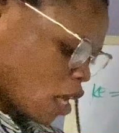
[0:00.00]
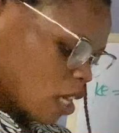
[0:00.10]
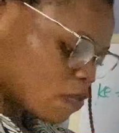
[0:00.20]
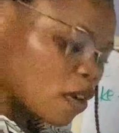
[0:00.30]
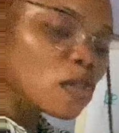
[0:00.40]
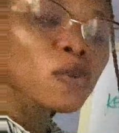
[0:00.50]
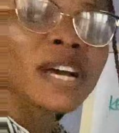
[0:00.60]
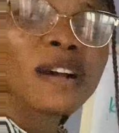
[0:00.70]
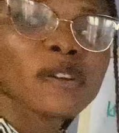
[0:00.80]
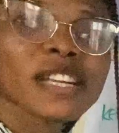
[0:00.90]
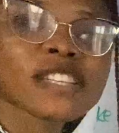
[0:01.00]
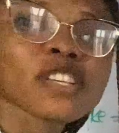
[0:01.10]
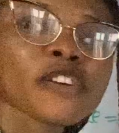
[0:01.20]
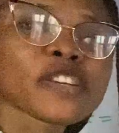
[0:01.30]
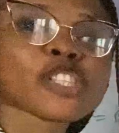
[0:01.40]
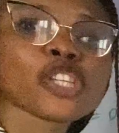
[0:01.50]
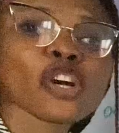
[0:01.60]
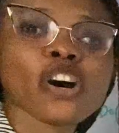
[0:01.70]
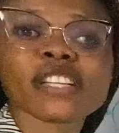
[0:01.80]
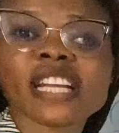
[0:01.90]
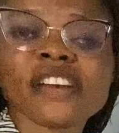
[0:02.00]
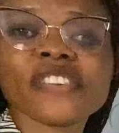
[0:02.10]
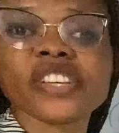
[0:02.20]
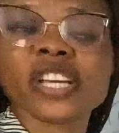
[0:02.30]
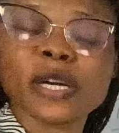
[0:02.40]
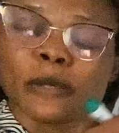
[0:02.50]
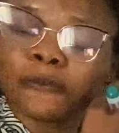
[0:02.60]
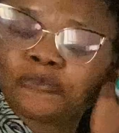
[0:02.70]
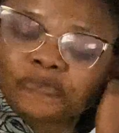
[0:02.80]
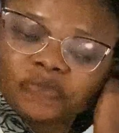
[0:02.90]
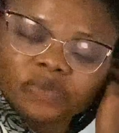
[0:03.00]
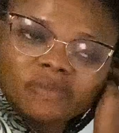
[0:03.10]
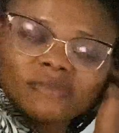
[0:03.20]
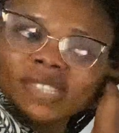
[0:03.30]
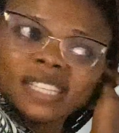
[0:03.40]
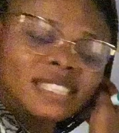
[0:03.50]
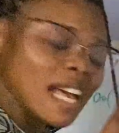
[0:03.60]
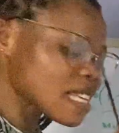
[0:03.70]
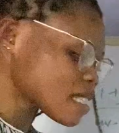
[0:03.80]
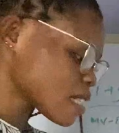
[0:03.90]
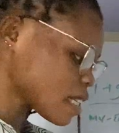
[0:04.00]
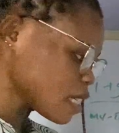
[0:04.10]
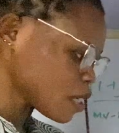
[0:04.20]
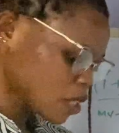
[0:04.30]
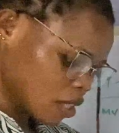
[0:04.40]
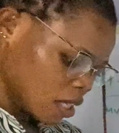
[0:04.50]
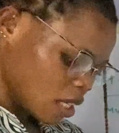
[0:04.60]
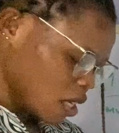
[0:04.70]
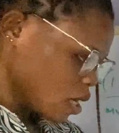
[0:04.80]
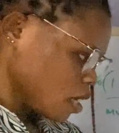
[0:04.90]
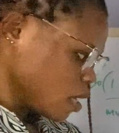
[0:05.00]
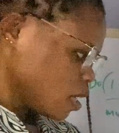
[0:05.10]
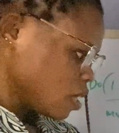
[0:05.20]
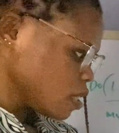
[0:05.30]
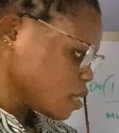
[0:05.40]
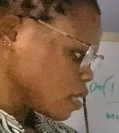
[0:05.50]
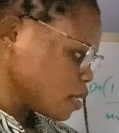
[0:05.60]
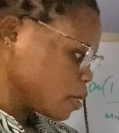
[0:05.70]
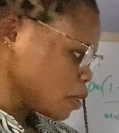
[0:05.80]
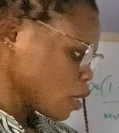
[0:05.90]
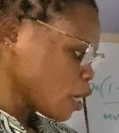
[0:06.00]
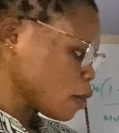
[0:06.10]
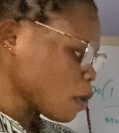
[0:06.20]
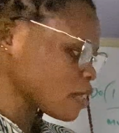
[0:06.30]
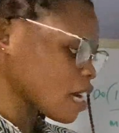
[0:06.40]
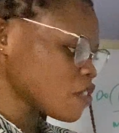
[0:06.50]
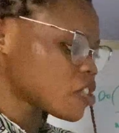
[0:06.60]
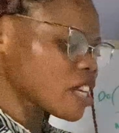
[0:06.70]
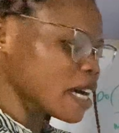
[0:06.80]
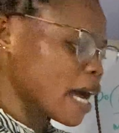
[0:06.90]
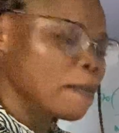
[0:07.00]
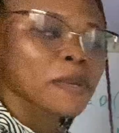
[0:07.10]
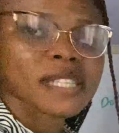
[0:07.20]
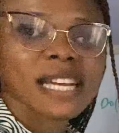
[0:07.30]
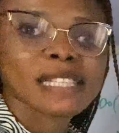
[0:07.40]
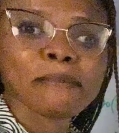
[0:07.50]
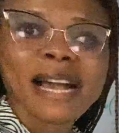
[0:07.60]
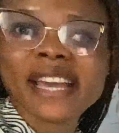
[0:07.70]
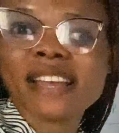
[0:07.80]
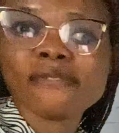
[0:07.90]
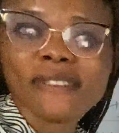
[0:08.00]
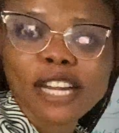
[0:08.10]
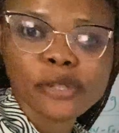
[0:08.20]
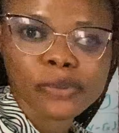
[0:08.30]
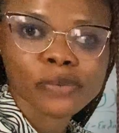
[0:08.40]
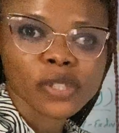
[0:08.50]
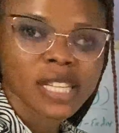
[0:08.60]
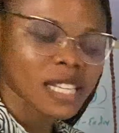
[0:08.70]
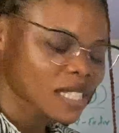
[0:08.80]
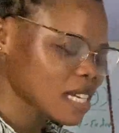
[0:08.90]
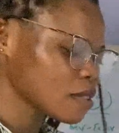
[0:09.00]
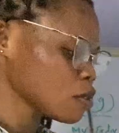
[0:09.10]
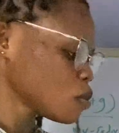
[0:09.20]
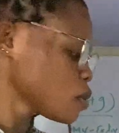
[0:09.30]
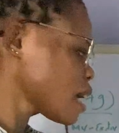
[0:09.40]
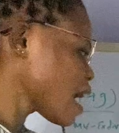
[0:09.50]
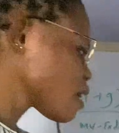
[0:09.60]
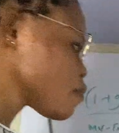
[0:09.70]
it's for us to calculate, sorry, the ordinary, that's the ordinary share capital, the market value, you understand? And